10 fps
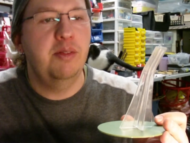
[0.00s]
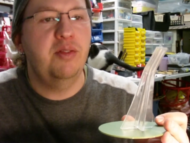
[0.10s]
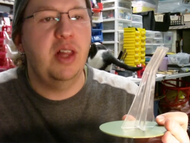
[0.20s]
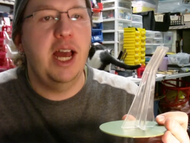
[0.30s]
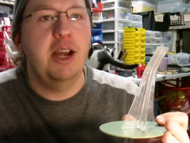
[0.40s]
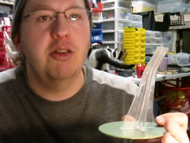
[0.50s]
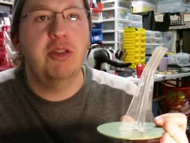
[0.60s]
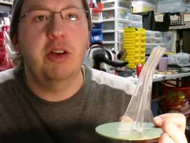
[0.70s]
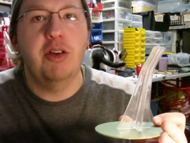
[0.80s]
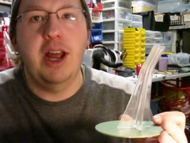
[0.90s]
flyers
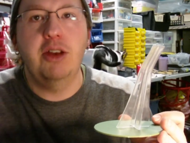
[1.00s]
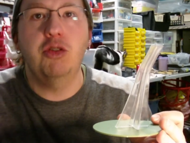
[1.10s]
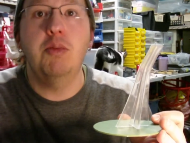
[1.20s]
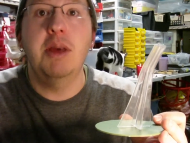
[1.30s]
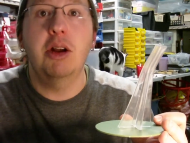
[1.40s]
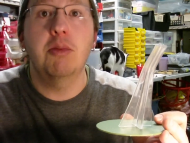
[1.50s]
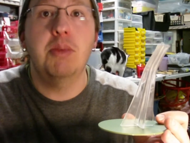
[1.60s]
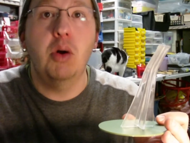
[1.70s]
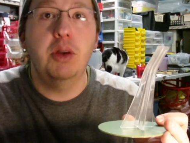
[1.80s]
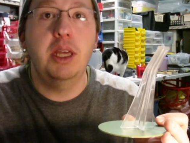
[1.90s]
that are not too big or
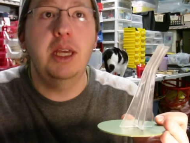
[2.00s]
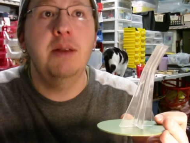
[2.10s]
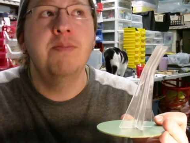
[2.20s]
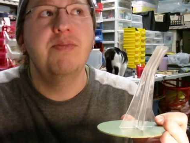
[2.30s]
bulky.